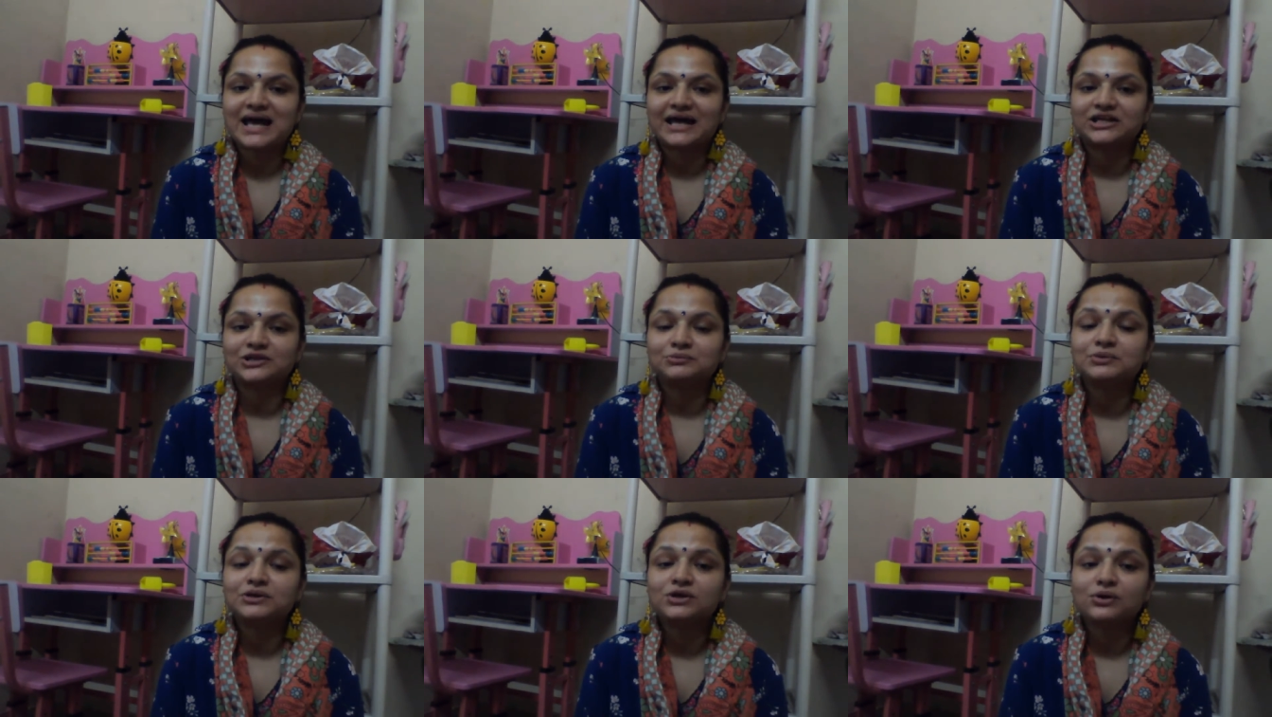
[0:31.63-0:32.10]

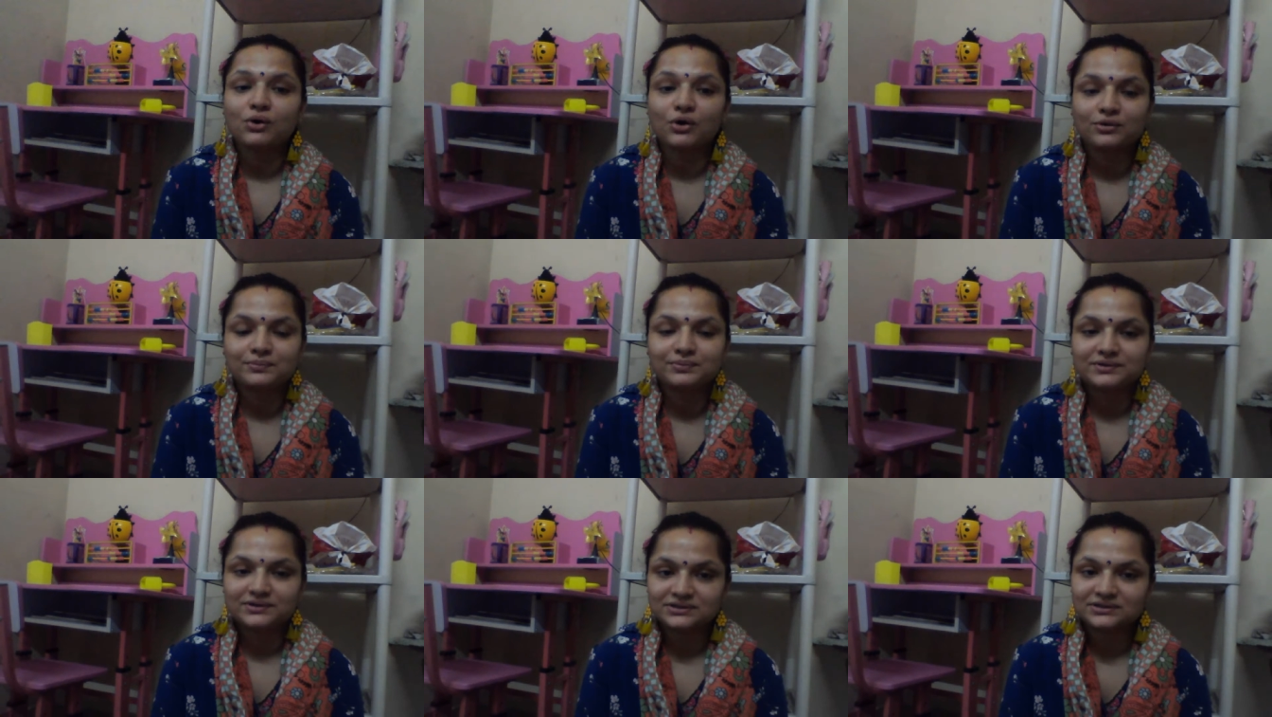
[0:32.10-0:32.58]
animal or
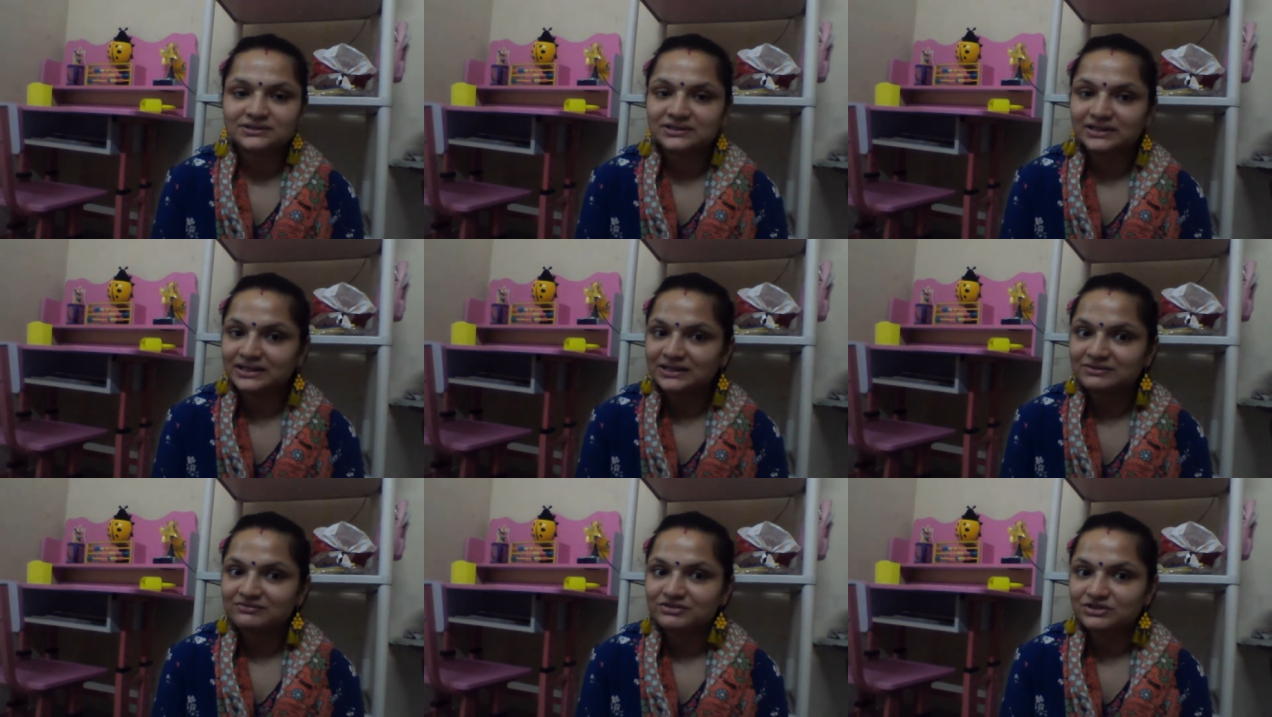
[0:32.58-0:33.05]
bird
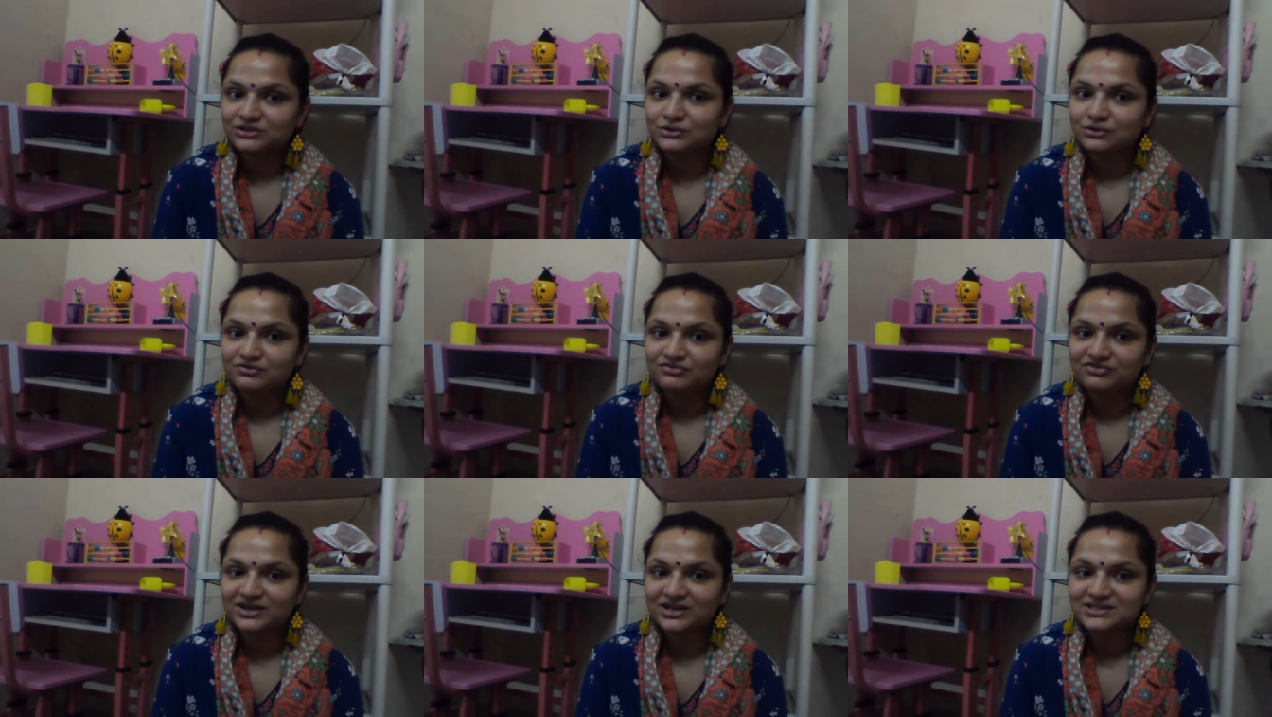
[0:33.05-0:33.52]
thing with
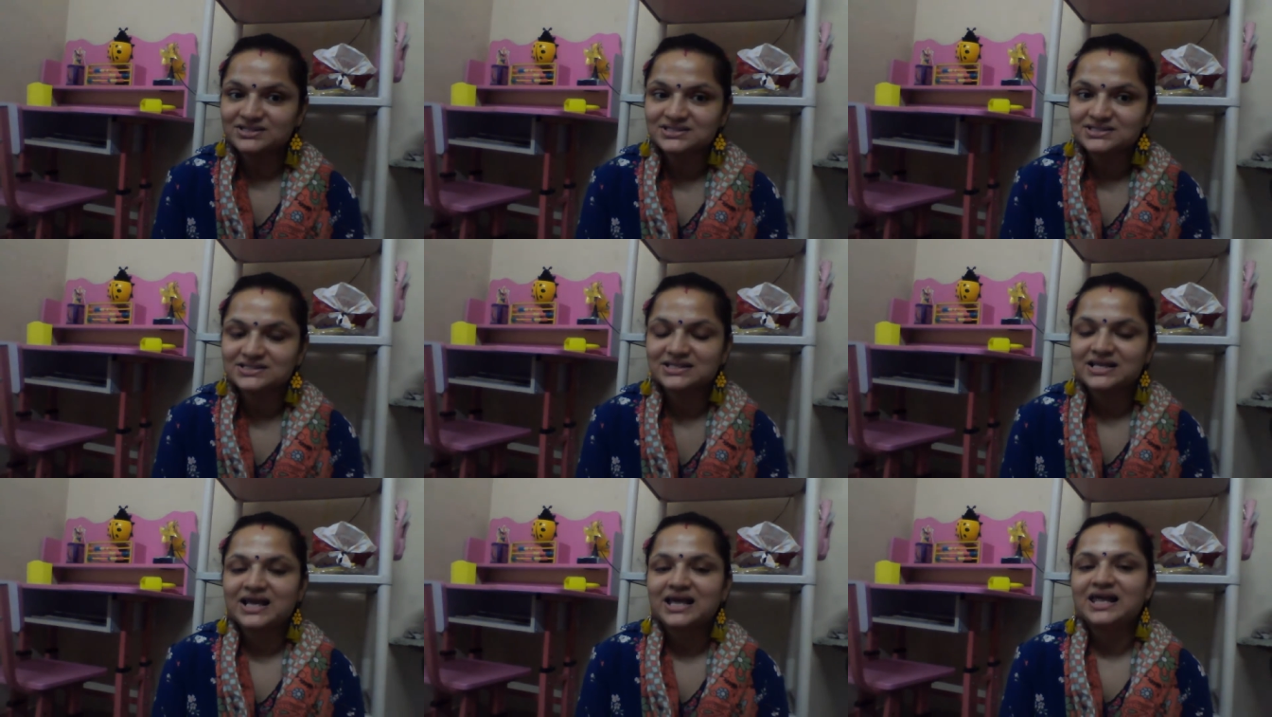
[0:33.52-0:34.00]
your
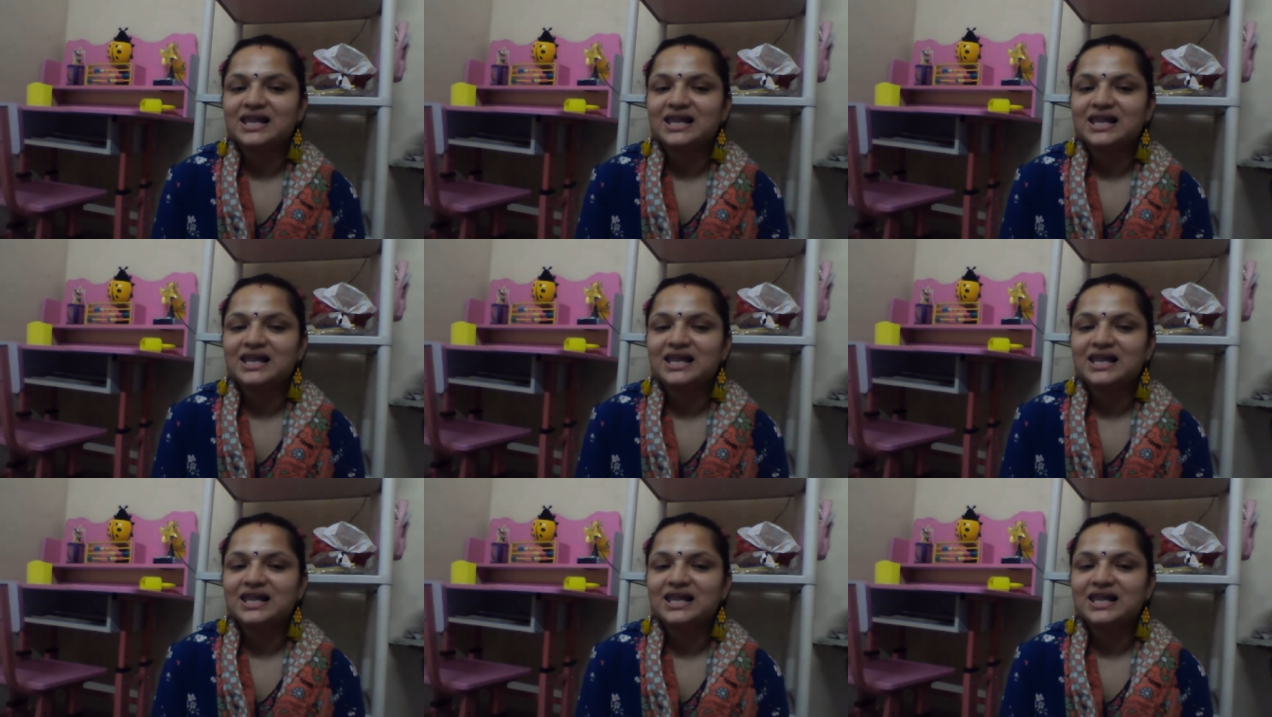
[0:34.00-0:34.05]
friends?